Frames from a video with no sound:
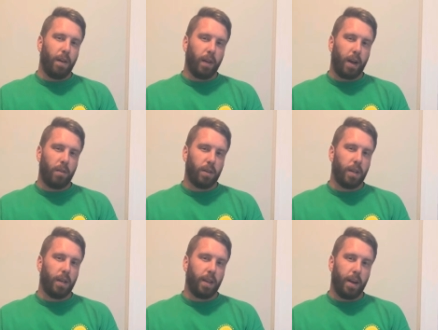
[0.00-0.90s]
like I was
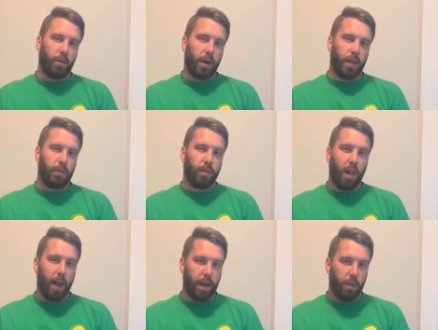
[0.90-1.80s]
getting that Grace
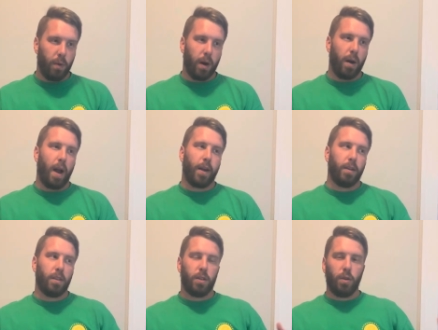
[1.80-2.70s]
flight where I could
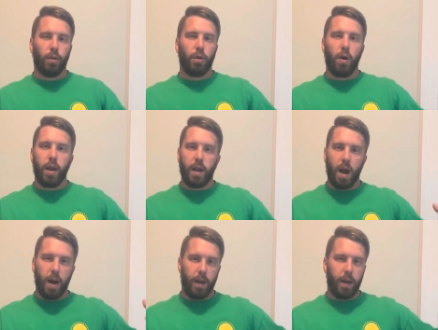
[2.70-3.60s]
still throw at
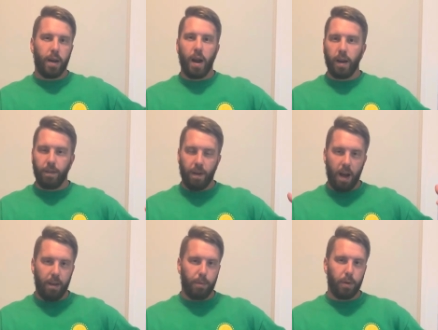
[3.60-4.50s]

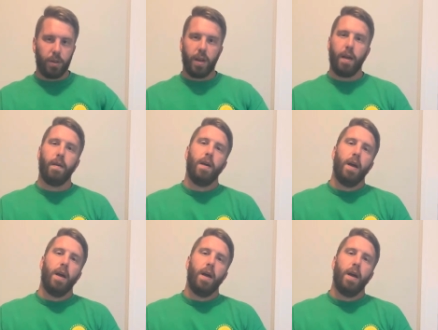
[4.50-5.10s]
90-95%